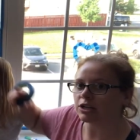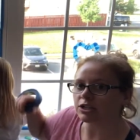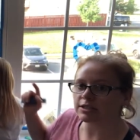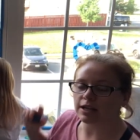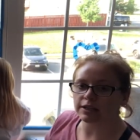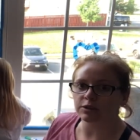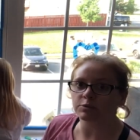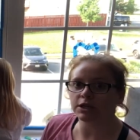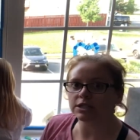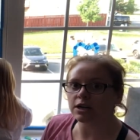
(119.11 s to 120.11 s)
I just lined the
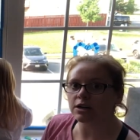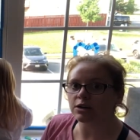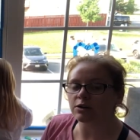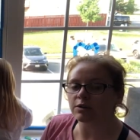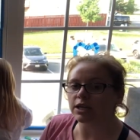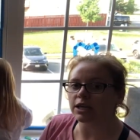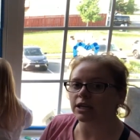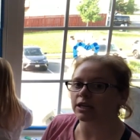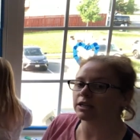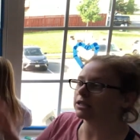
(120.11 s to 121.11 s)
window
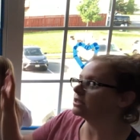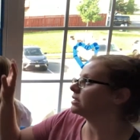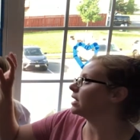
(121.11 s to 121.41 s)
and